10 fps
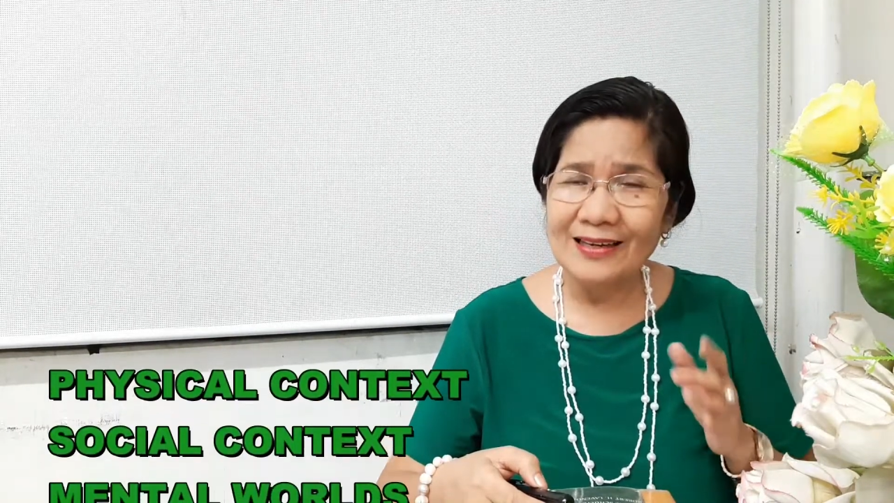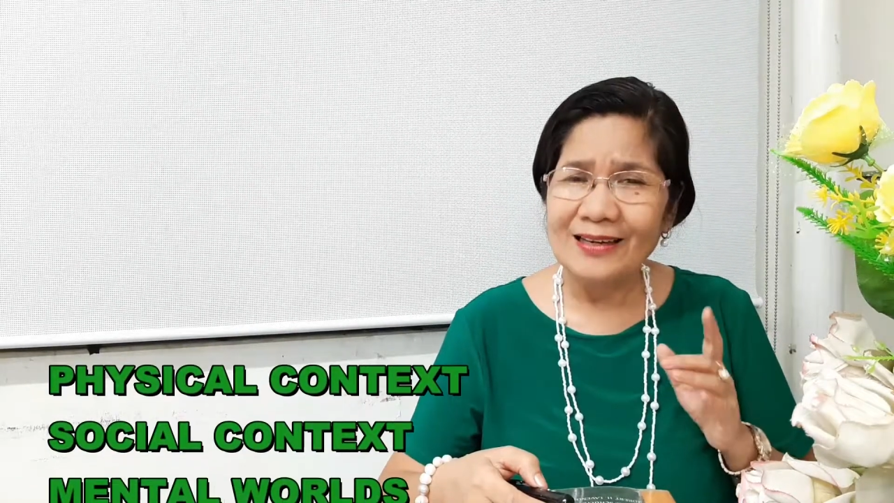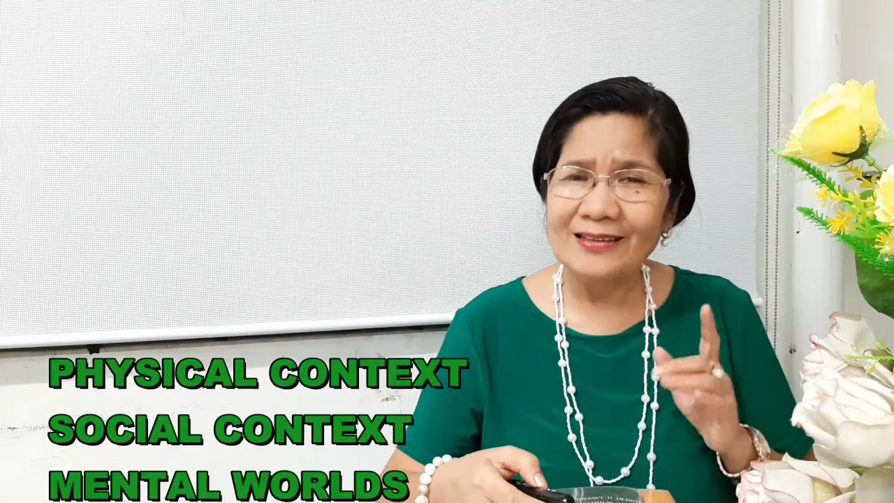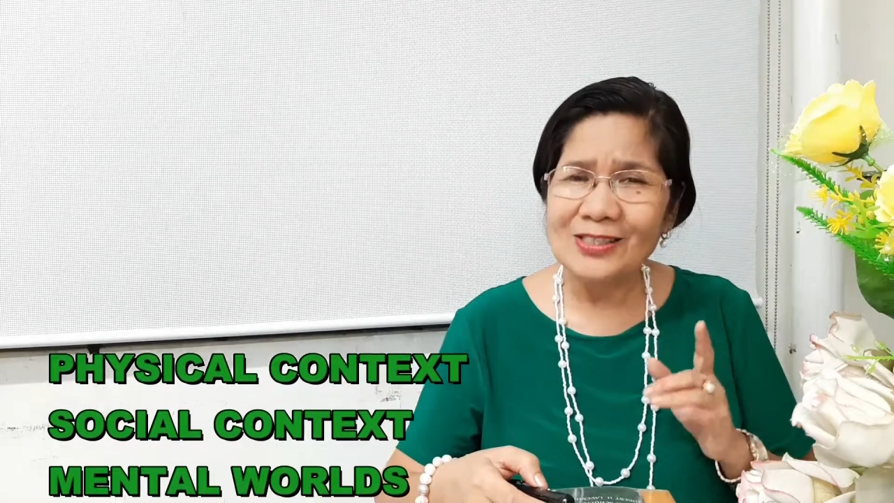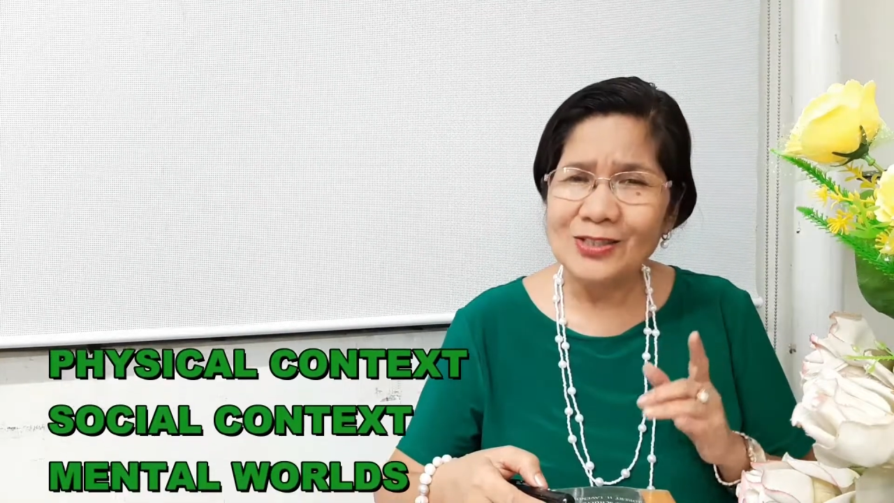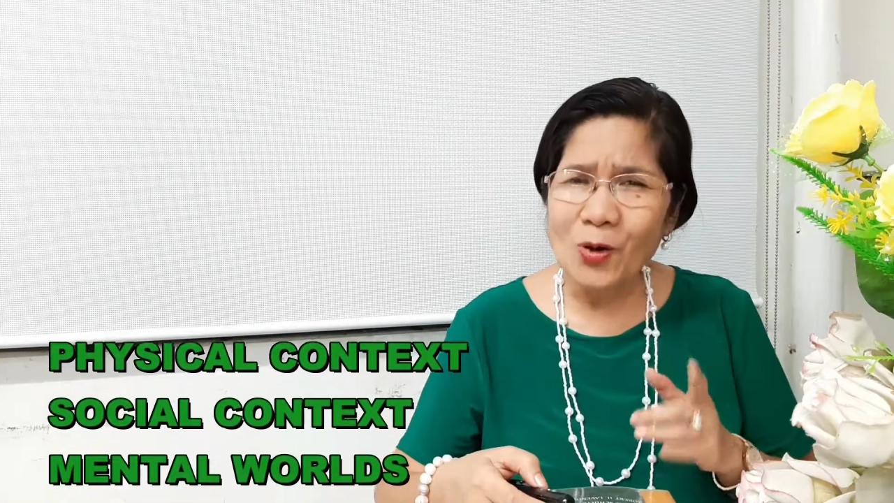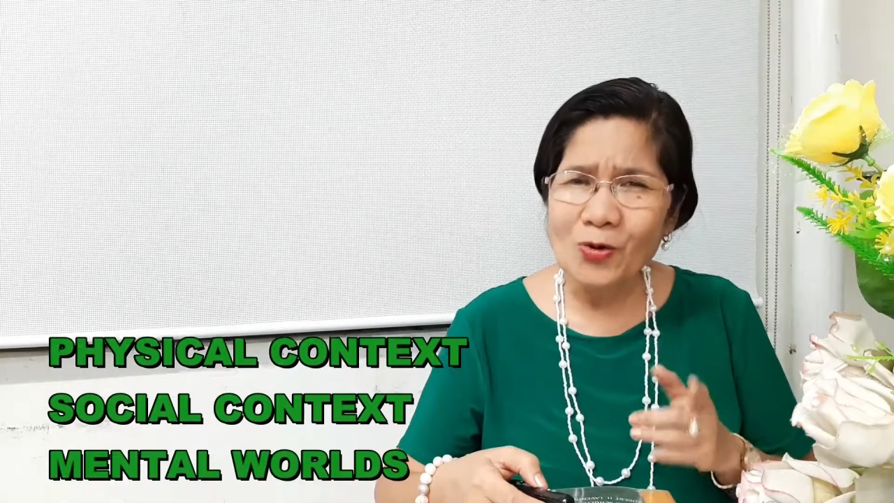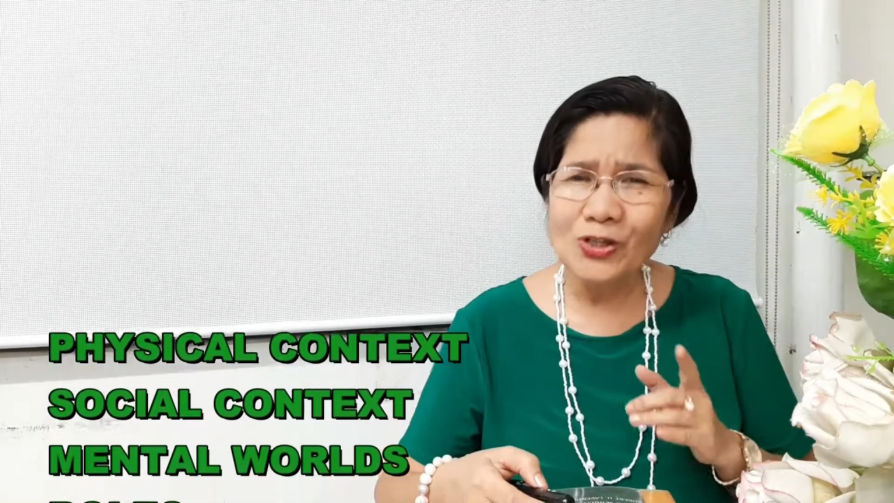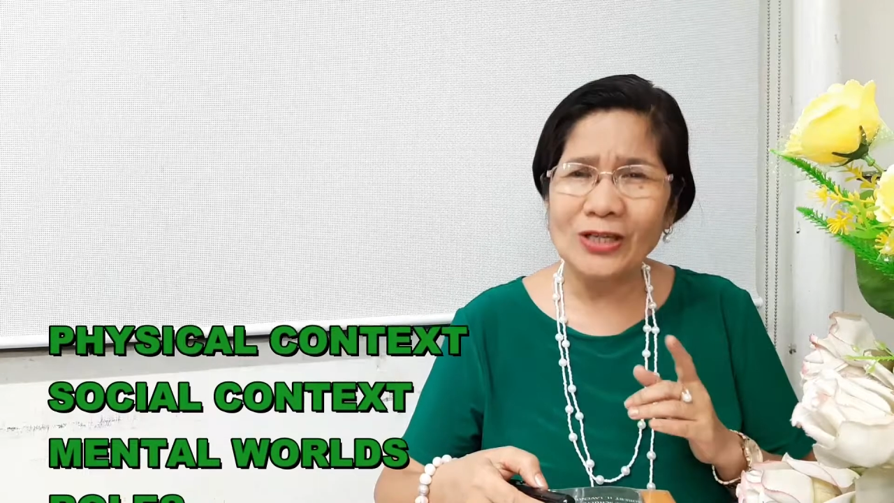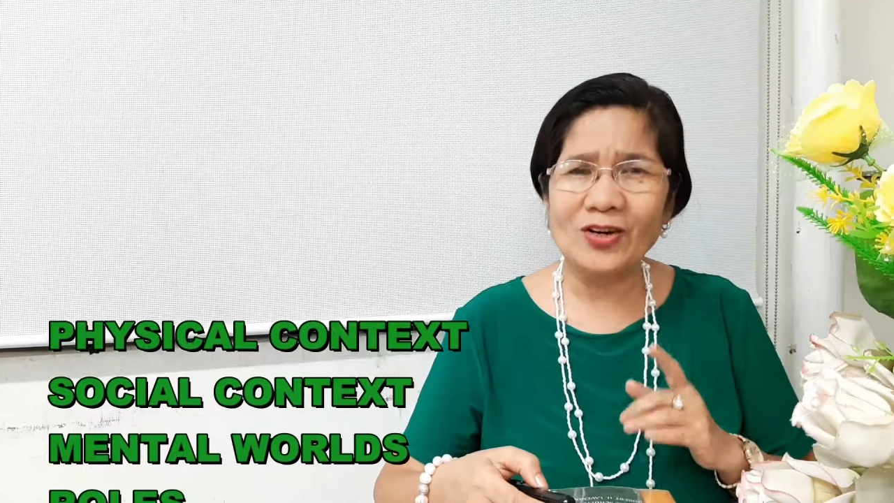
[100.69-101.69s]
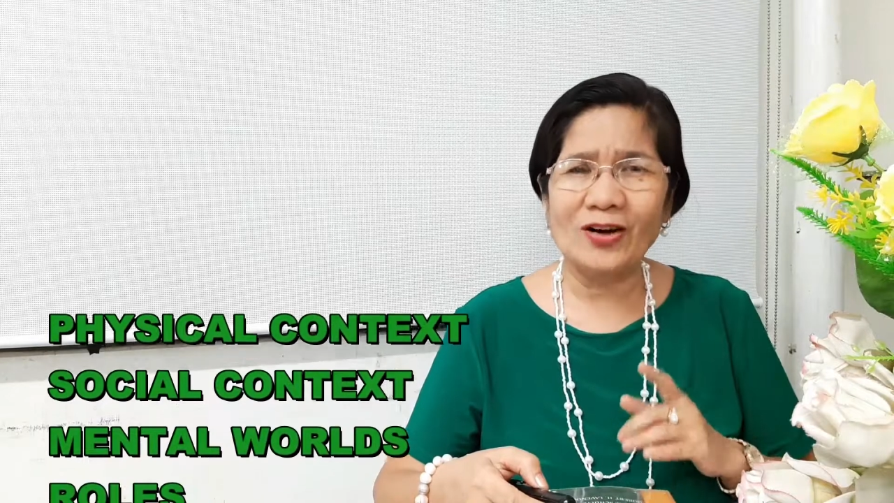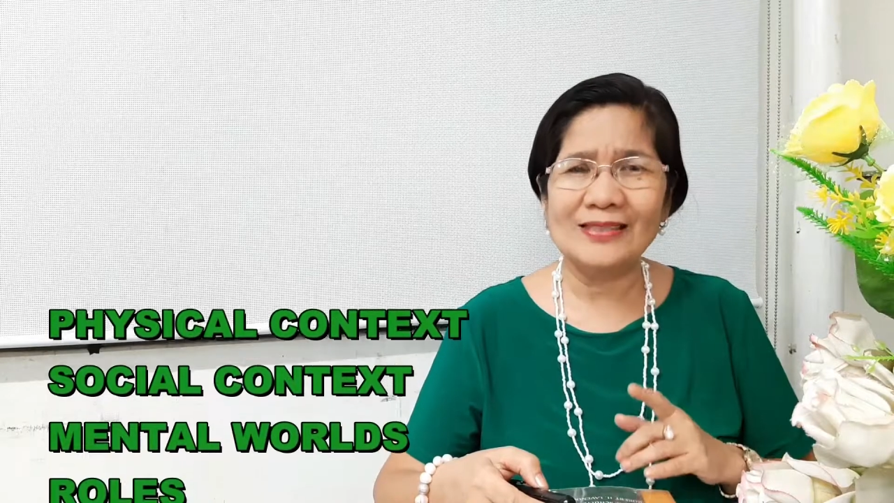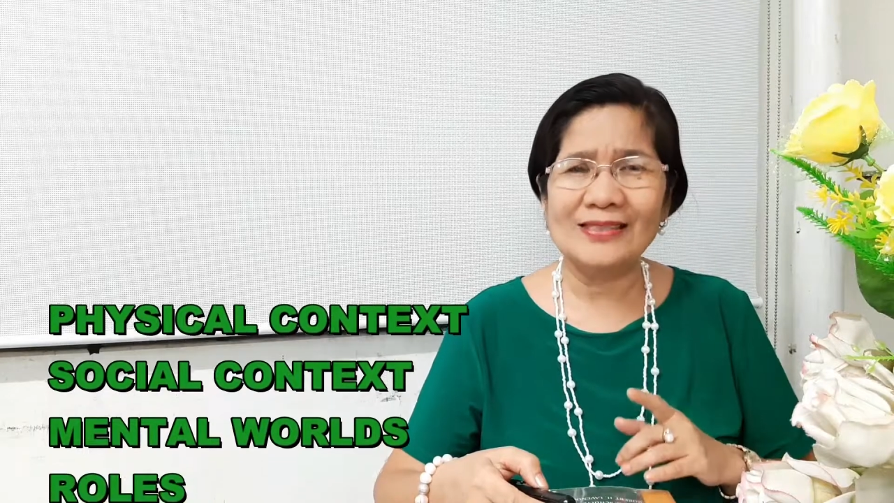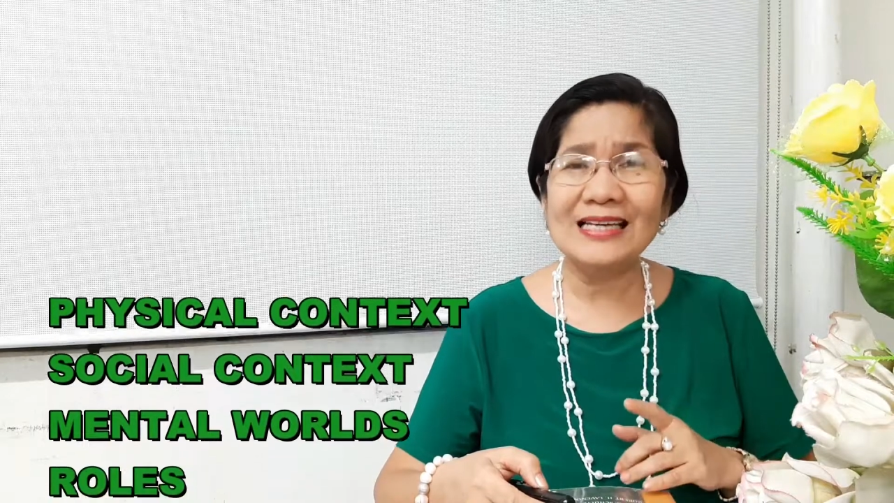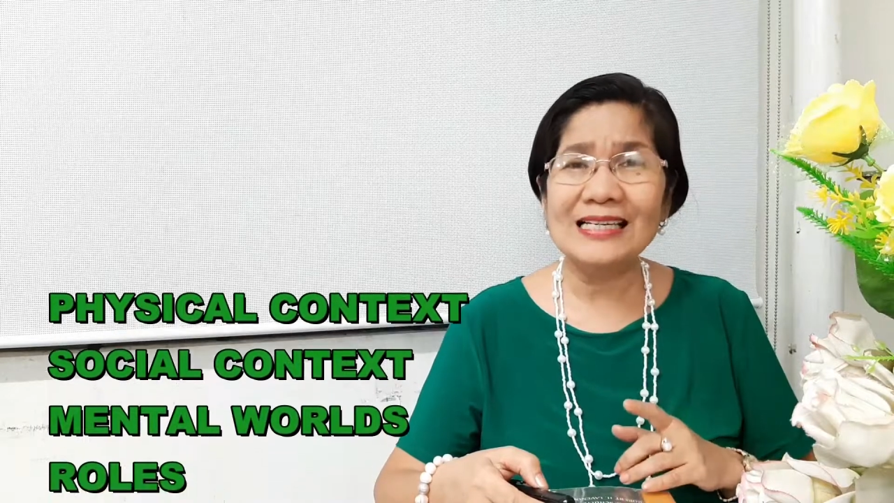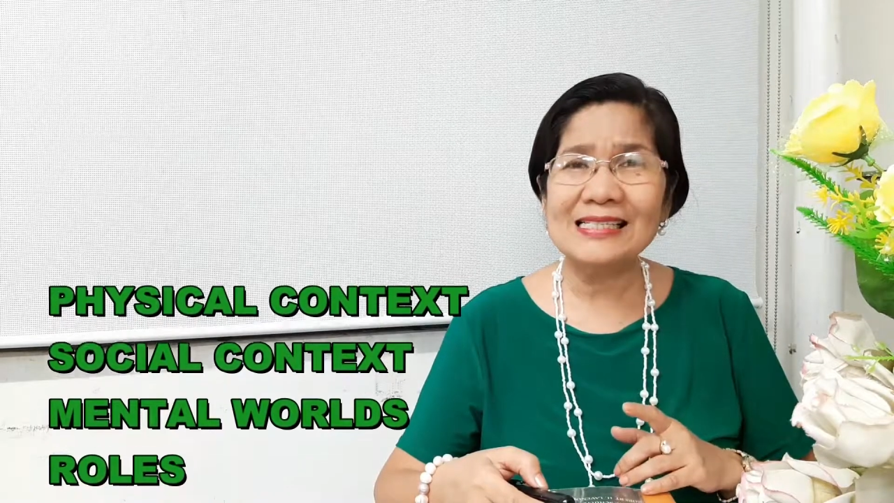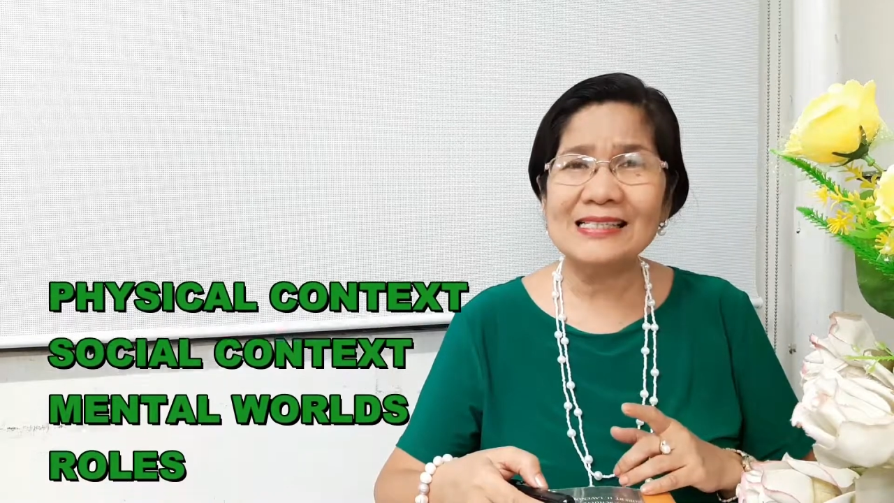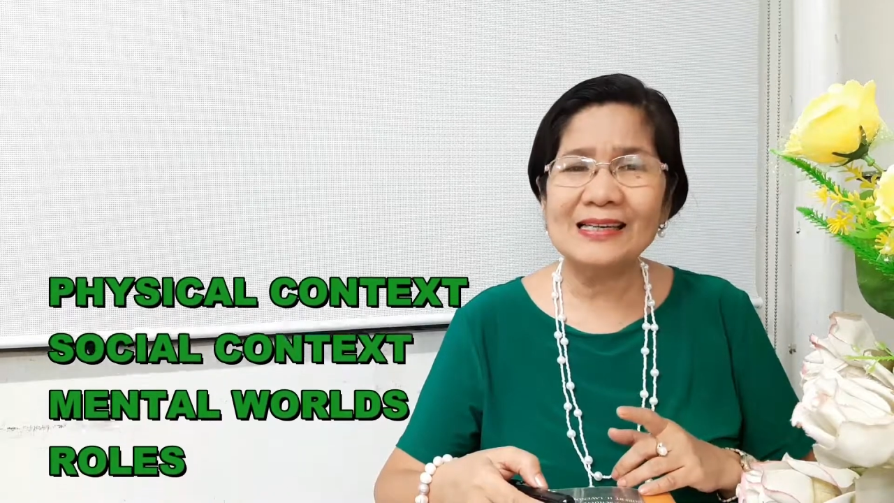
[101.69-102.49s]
the social context,